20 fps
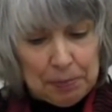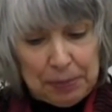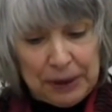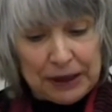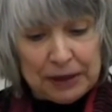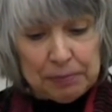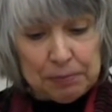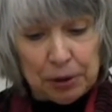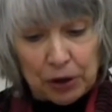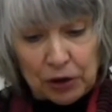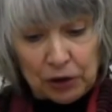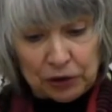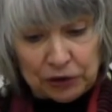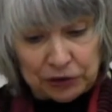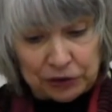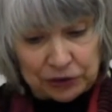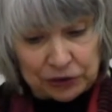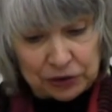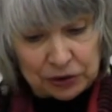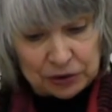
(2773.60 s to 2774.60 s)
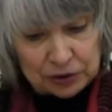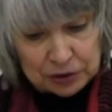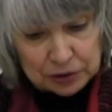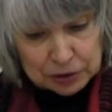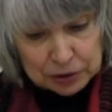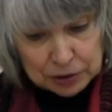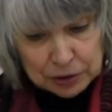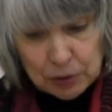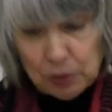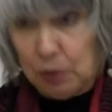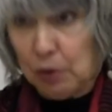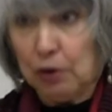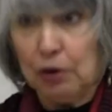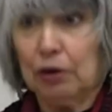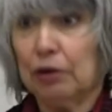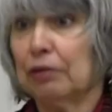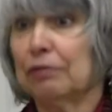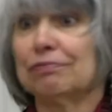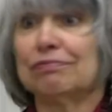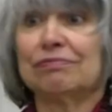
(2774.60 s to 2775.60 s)
big burst
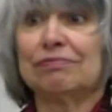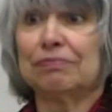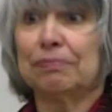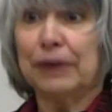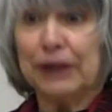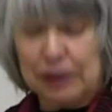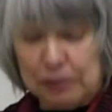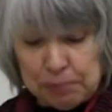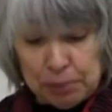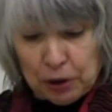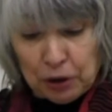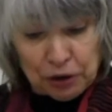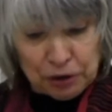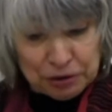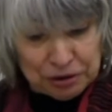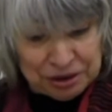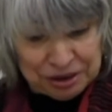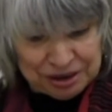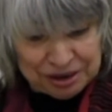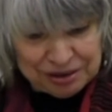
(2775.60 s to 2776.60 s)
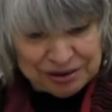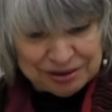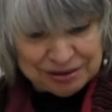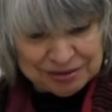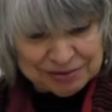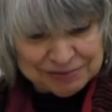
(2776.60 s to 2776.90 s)
or big birth